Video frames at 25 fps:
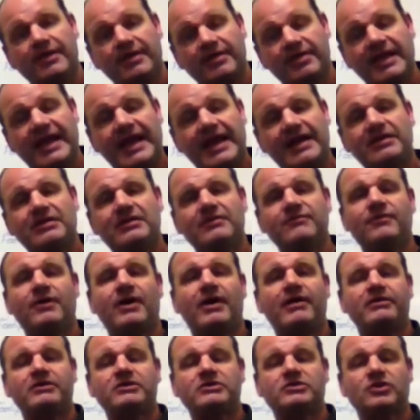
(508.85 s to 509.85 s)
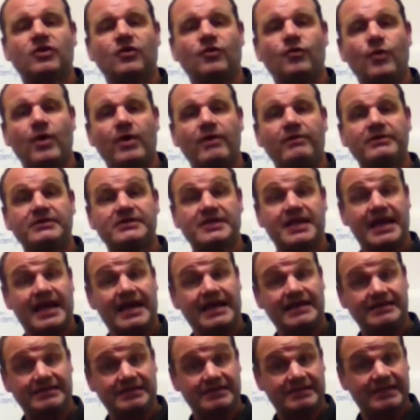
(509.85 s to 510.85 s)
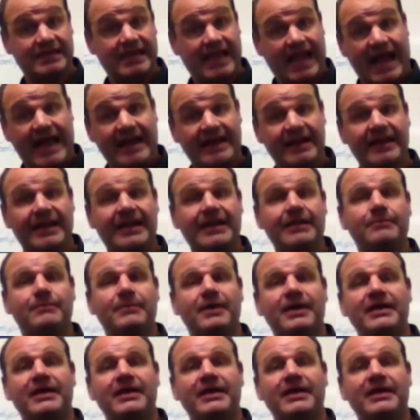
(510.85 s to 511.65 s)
that the antivirus software is there scanning it,